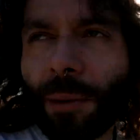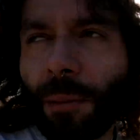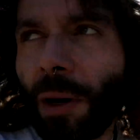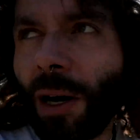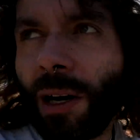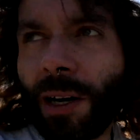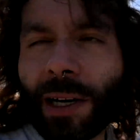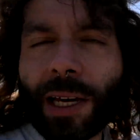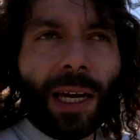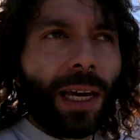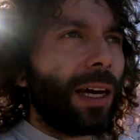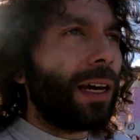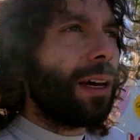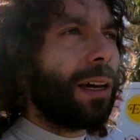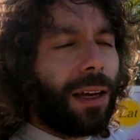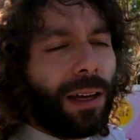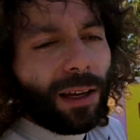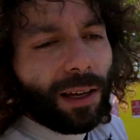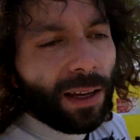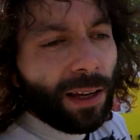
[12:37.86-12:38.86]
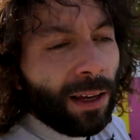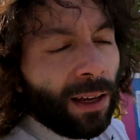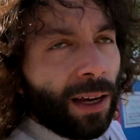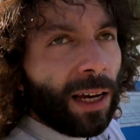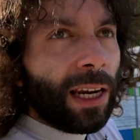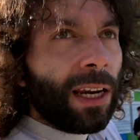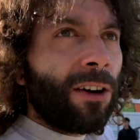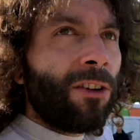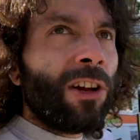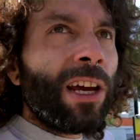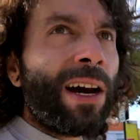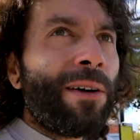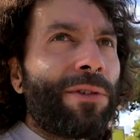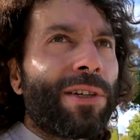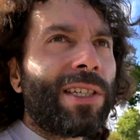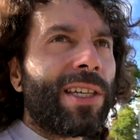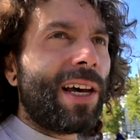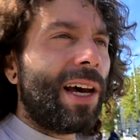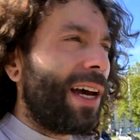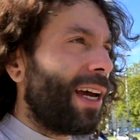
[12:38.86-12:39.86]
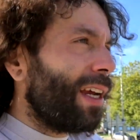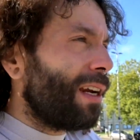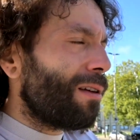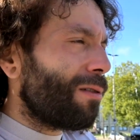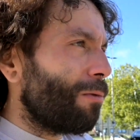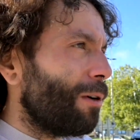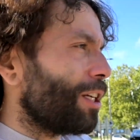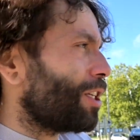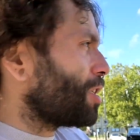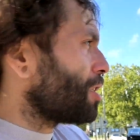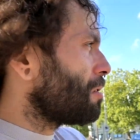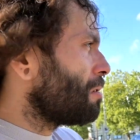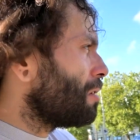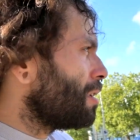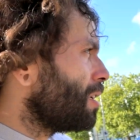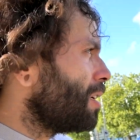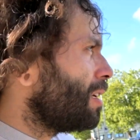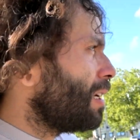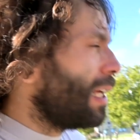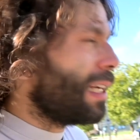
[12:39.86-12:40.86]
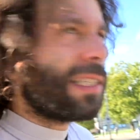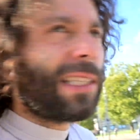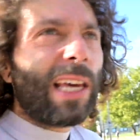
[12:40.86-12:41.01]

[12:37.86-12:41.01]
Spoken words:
the market. And then on the other side, which let's